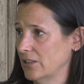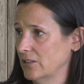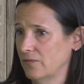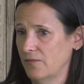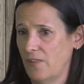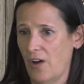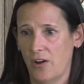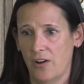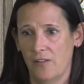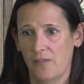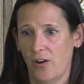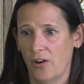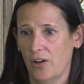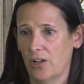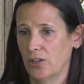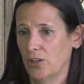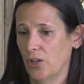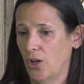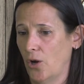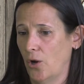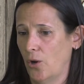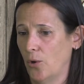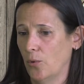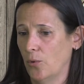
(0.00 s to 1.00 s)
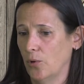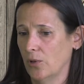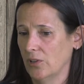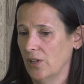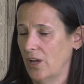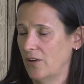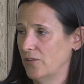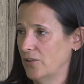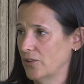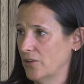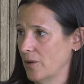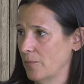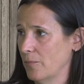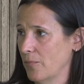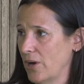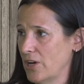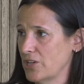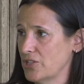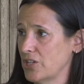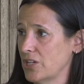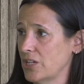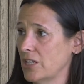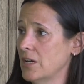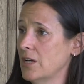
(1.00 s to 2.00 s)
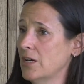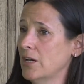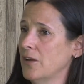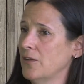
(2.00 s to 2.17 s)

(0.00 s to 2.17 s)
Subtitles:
very, very low level compression.